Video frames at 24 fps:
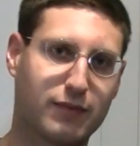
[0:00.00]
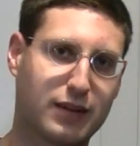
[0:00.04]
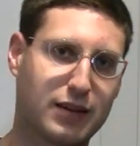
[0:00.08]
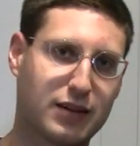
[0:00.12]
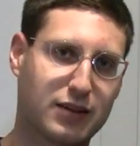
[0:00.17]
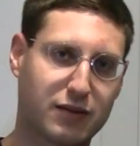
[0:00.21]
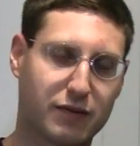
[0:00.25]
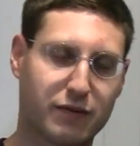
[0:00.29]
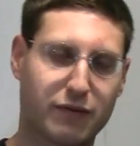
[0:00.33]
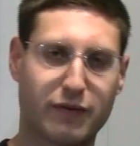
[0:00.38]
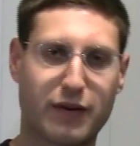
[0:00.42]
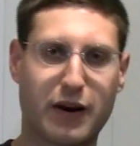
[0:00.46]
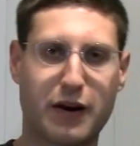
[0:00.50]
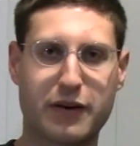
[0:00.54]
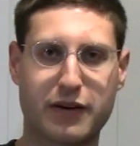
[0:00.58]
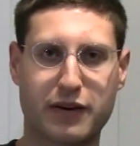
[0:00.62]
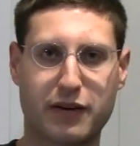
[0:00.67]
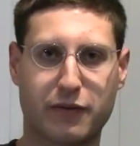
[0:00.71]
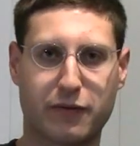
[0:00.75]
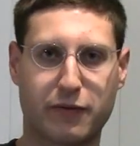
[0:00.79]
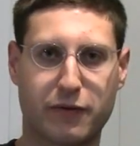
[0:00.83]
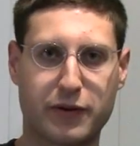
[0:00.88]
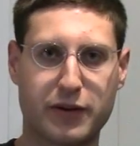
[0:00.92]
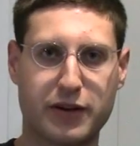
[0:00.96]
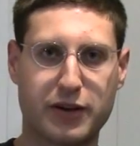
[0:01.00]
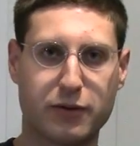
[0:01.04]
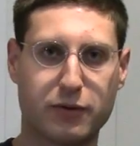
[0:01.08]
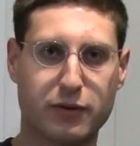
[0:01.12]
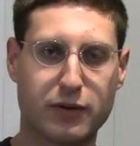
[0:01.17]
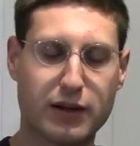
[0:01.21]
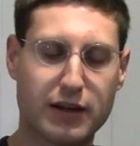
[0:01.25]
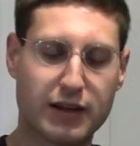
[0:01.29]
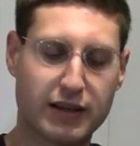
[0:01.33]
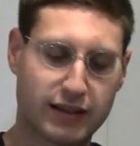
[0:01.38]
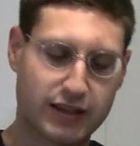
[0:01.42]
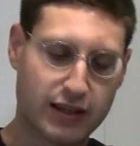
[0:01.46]
these are very good for you.
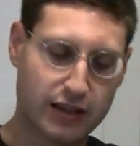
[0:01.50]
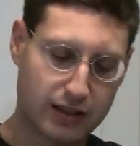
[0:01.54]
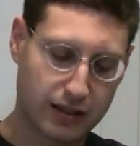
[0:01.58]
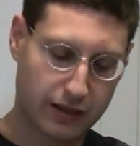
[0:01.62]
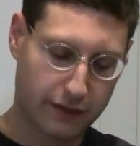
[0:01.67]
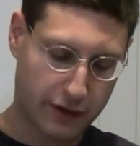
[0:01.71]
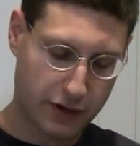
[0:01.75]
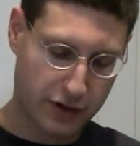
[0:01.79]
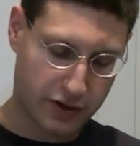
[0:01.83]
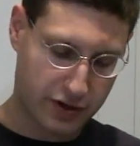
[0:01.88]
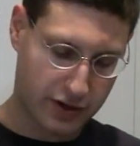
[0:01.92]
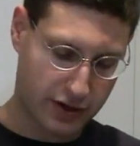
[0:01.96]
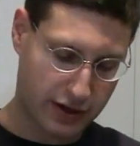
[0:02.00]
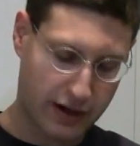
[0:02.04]
Sensitive ears,